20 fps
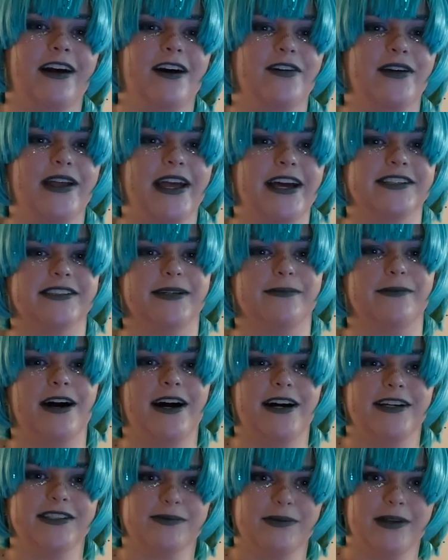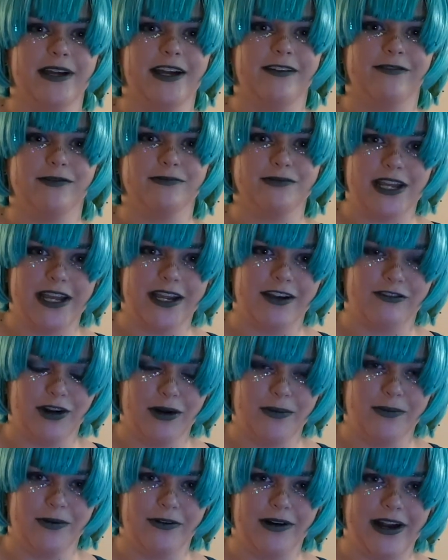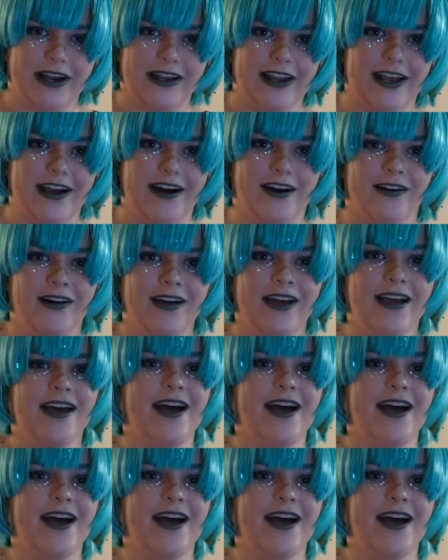oh yes, I'm cosplaying from Danganronpa right now.